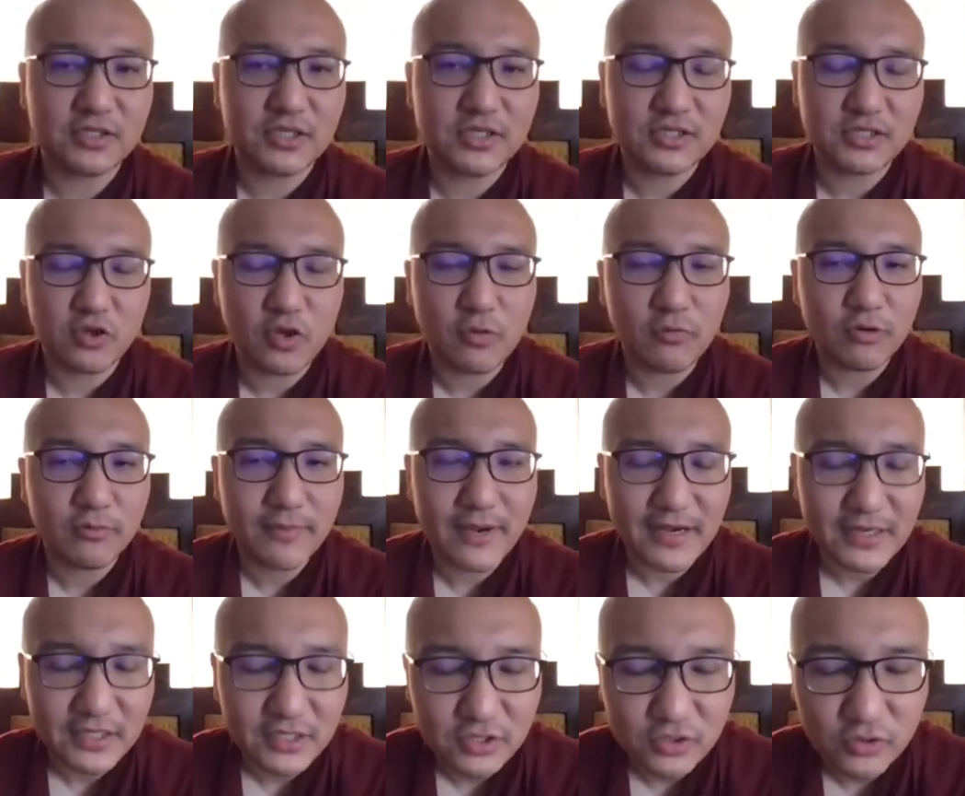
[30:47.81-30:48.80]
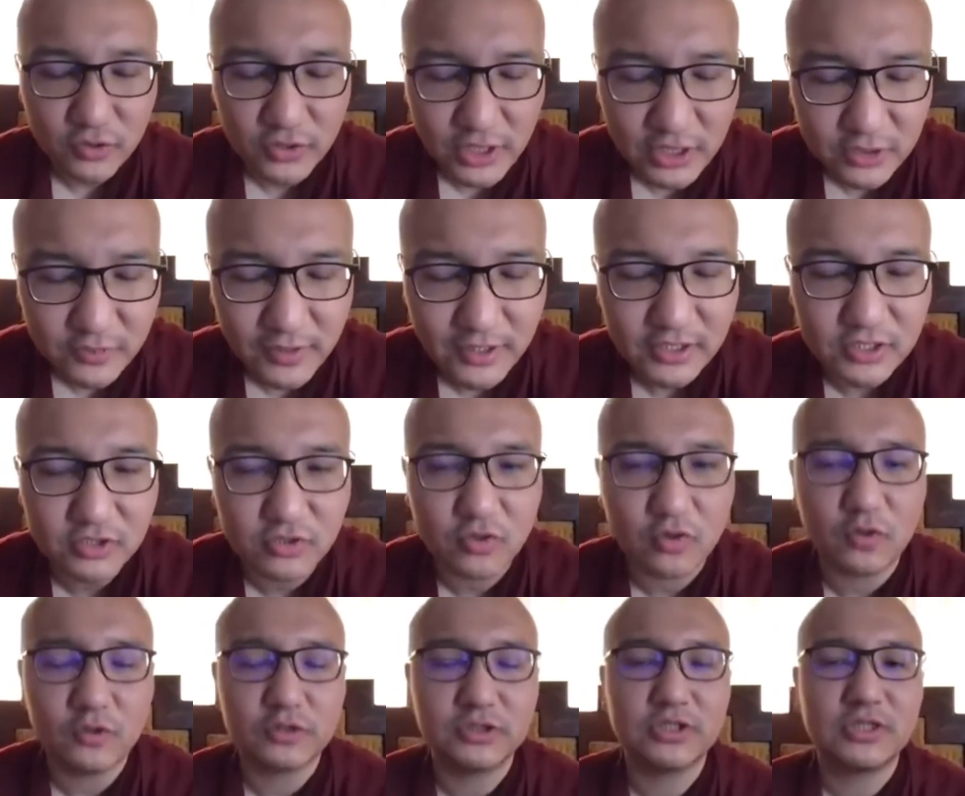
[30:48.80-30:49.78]
It's a common practice, so that's why it's
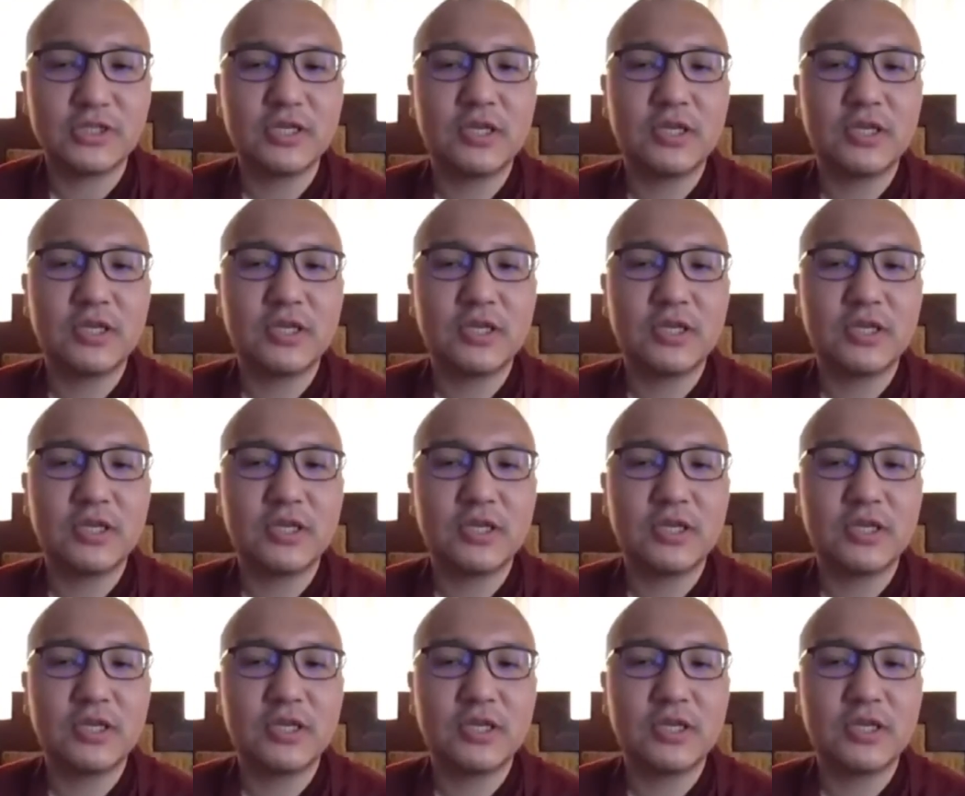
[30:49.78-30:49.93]
called